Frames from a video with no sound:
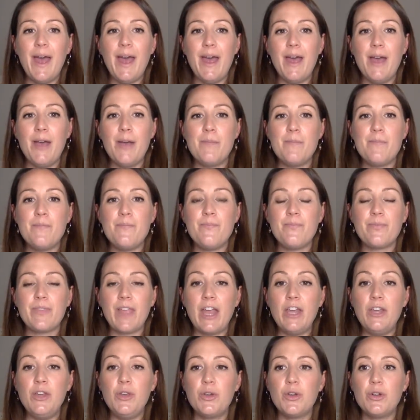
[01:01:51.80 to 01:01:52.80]
um,
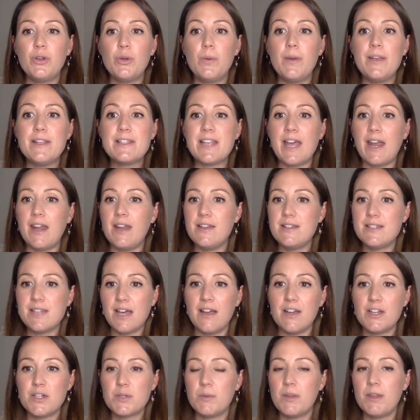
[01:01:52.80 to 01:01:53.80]
and you can always get in
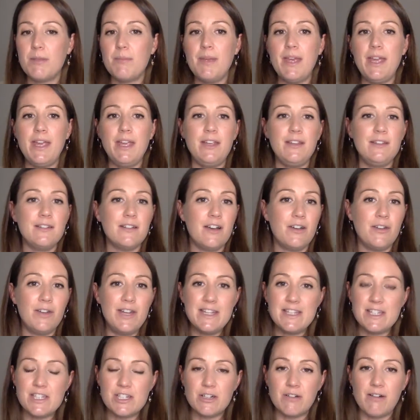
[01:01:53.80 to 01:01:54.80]
touch with me on
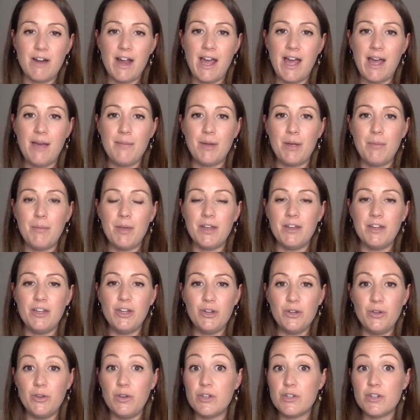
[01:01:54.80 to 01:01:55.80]
Instagram. I'm at
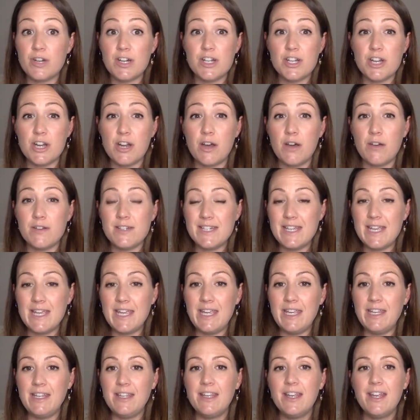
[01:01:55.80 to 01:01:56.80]
Nude Nutrition
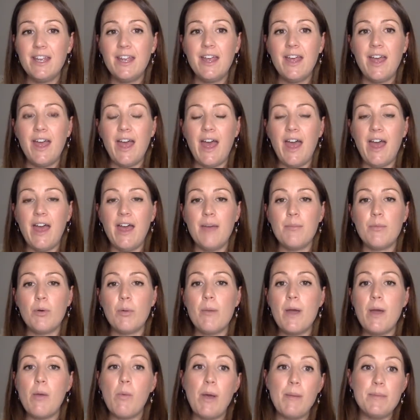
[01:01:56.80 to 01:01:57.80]
RD, um,
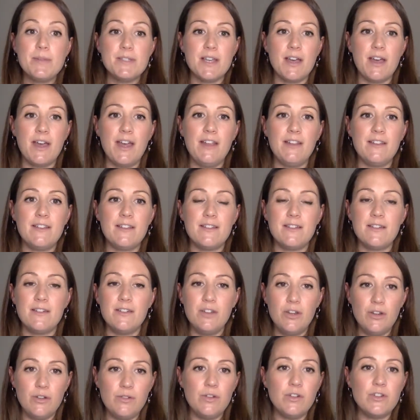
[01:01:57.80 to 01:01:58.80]
or my website is
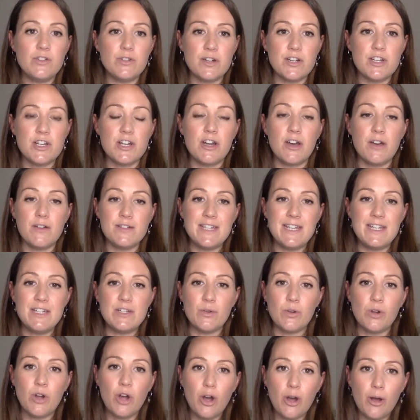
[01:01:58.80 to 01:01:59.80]

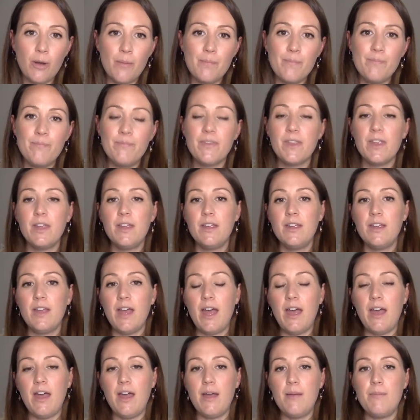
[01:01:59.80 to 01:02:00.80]
nudenutritionrd.com.
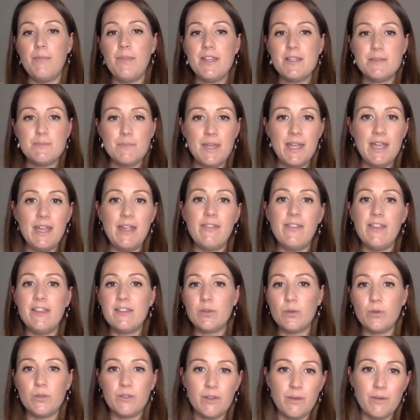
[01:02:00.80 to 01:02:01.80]
Um, there's me, and
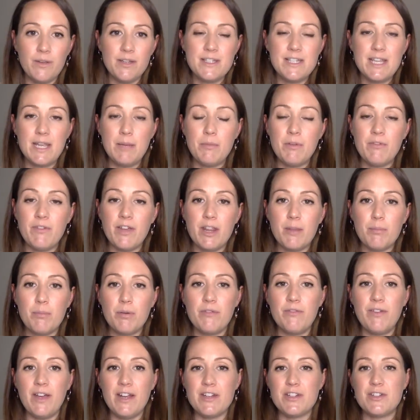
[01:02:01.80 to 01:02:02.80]
there's also a team of other
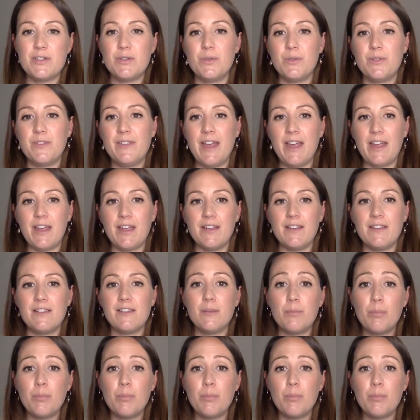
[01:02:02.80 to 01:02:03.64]
professionals that can